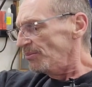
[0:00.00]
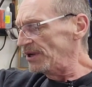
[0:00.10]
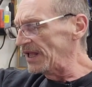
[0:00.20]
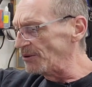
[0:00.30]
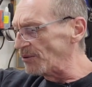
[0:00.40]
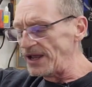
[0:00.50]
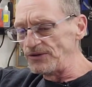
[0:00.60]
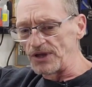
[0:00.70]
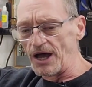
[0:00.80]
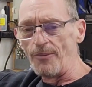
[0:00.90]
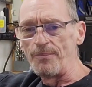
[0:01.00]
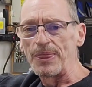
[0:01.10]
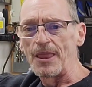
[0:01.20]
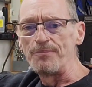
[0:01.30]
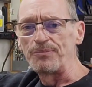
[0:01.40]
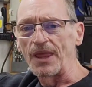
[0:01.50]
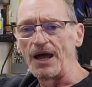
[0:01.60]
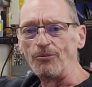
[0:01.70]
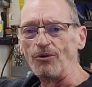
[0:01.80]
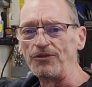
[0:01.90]
But anyways, I
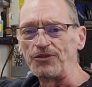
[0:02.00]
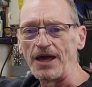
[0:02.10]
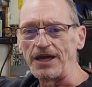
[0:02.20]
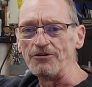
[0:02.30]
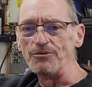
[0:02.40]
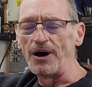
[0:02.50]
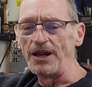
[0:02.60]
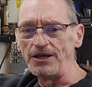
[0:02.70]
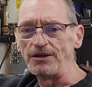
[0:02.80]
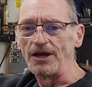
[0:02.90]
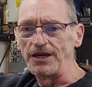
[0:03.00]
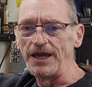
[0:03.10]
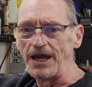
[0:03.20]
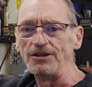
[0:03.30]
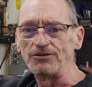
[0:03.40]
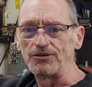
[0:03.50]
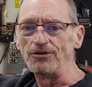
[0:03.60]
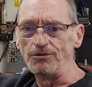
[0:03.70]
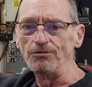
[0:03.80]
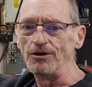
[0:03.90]
want to thank everybody again
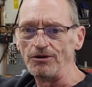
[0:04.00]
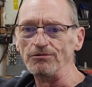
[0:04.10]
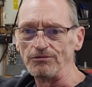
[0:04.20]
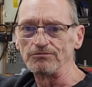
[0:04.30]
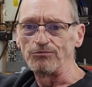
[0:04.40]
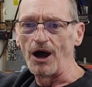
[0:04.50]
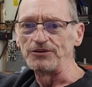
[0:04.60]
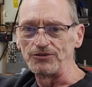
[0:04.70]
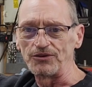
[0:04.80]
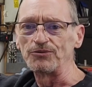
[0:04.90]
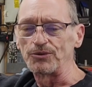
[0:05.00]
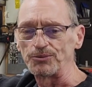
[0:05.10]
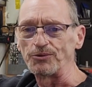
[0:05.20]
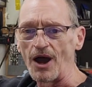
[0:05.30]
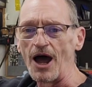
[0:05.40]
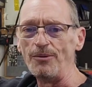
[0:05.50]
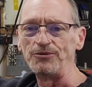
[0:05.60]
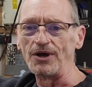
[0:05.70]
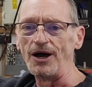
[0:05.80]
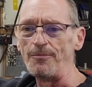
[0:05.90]
who watches and
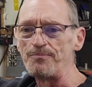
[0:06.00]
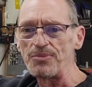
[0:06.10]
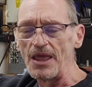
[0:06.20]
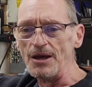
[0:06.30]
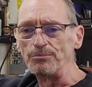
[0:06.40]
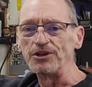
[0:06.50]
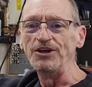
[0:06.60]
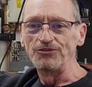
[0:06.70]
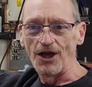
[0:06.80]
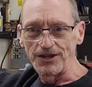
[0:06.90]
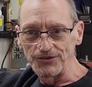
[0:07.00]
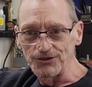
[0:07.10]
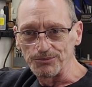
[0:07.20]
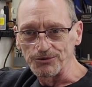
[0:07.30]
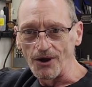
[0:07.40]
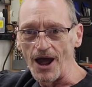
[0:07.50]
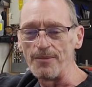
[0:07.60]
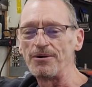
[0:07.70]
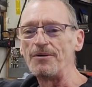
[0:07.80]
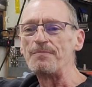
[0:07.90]
subscribes. Please like and
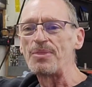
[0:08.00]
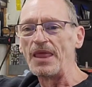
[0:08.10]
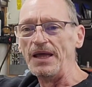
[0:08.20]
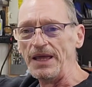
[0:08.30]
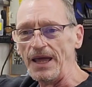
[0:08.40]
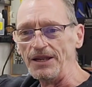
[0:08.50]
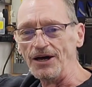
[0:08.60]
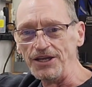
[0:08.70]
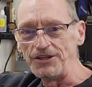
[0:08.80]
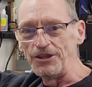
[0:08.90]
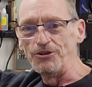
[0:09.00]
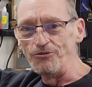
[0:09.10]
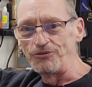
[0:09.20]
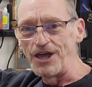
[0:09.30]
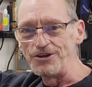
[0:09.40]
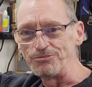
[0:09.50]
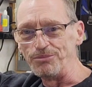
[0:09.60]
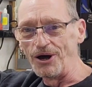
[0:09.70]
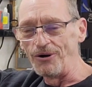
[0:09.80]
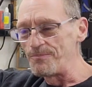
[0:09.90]
subscribe, and hit that
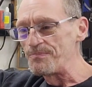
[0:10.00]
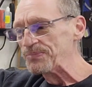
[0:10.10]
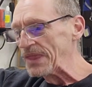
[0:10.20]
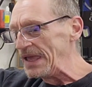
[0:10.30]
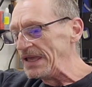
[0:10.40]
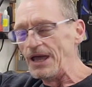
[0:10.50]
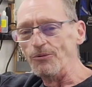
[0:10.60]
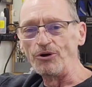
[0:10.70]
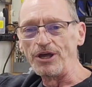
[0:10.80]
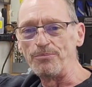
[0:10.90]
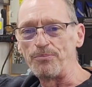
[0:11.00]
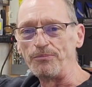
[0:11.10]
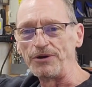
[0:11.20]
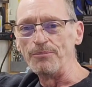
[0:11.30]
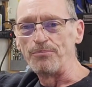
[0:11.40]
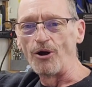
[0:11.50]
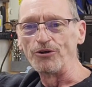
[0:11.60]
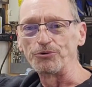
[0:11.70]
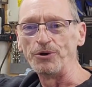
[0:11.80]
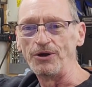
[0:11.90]
notification bell, and we'll get
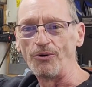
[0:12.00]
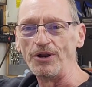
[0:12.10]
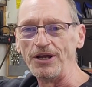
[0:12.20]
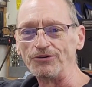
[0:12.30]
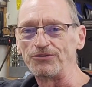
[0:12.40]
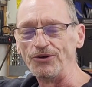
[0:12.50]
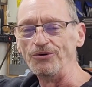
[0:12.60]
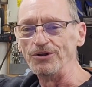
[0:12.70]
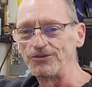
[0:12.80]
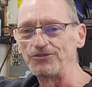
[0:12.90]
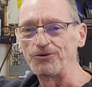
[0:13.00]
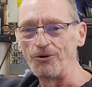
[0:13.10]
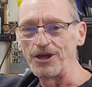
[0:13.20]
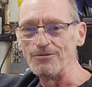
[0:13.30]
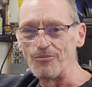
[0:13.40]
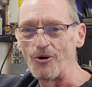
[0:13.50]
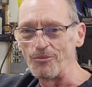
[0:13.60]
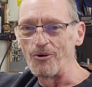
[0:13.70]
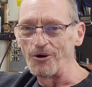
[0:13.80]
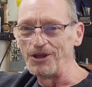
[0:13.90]
part 3 going here soon. This is going to get
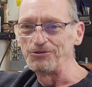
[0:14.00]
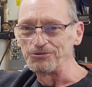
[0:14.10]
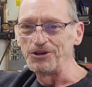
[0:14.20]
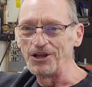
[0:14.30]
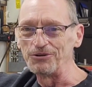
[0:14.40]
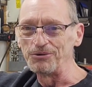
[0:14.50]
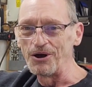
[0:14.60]
more and more interesting as